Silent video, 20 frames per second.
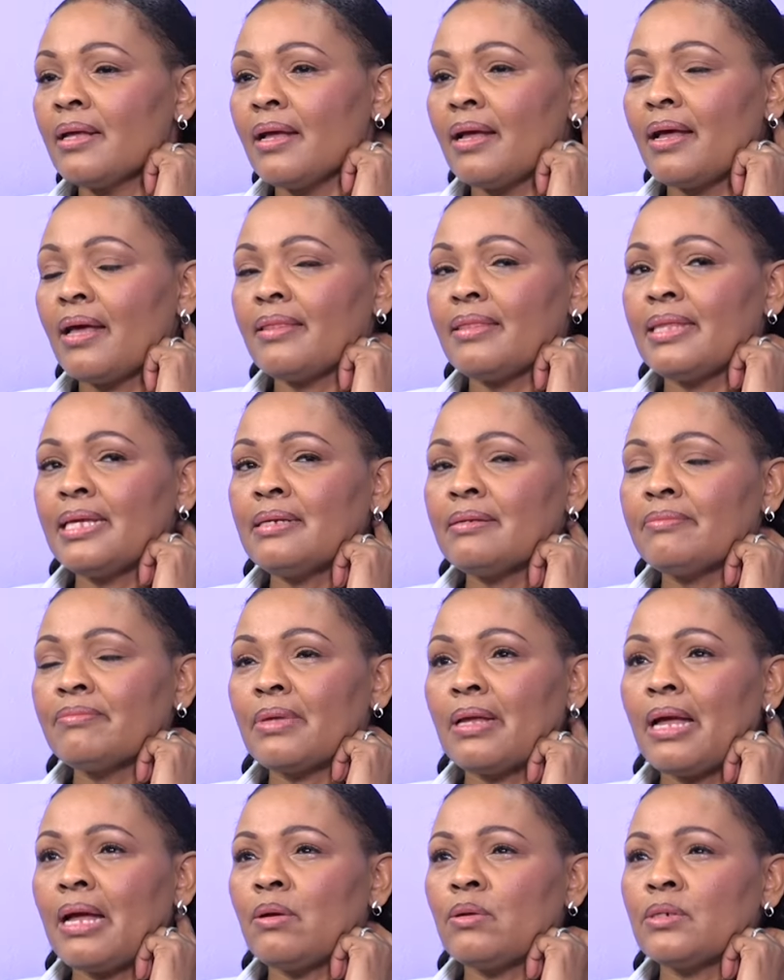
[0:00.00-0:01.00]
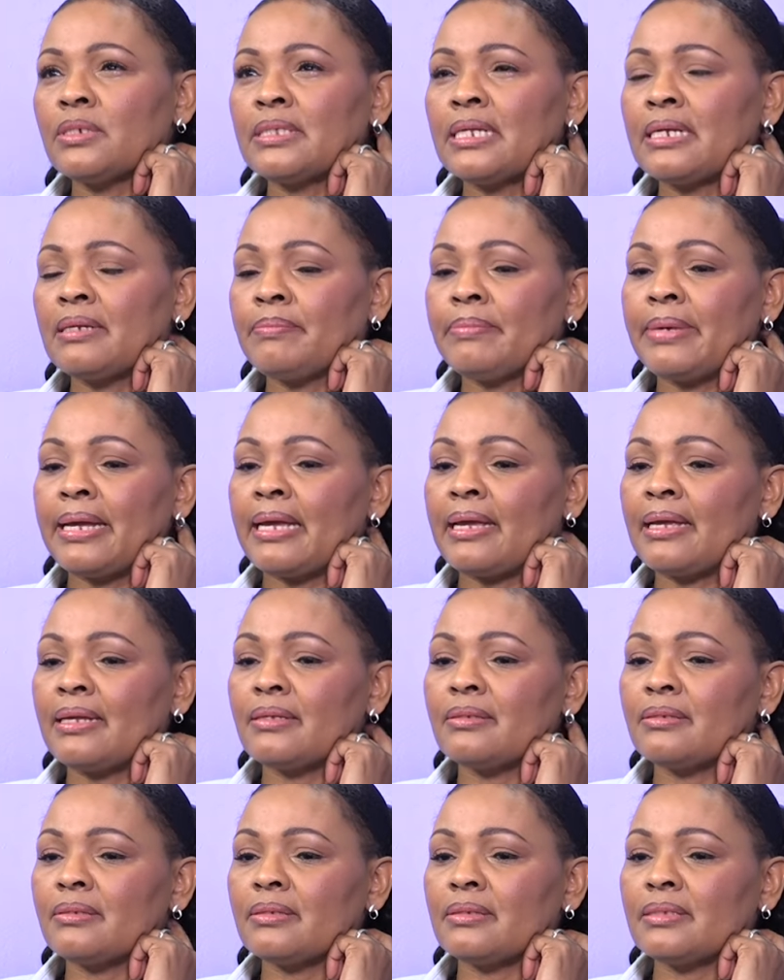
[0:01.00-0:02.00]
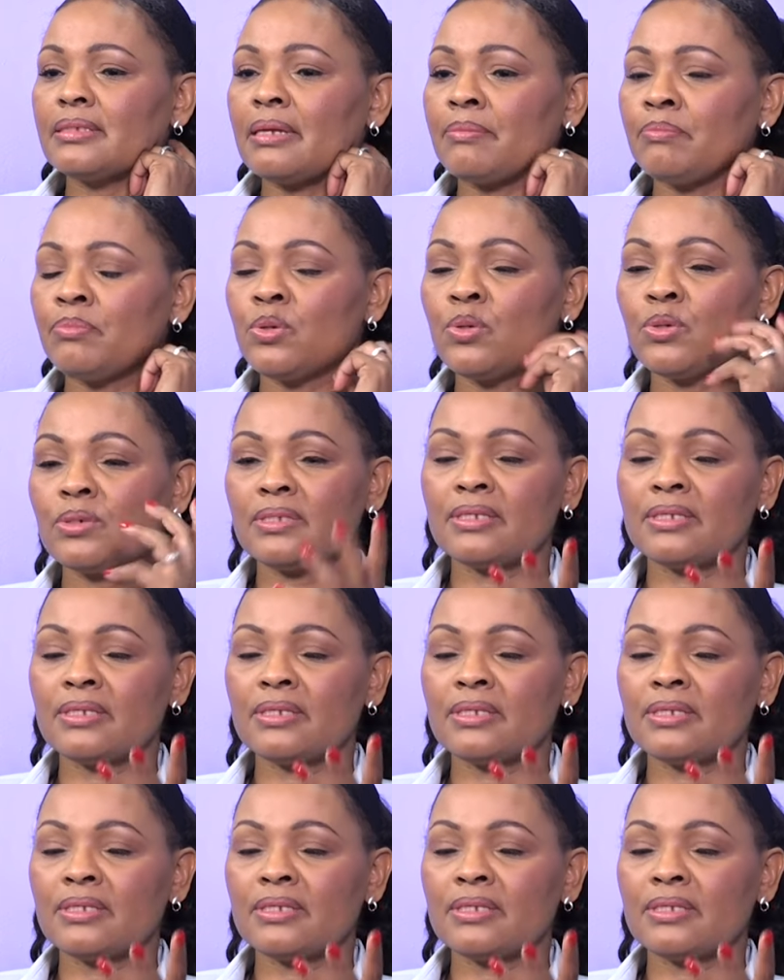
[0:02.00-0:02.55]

I think I'll start by support.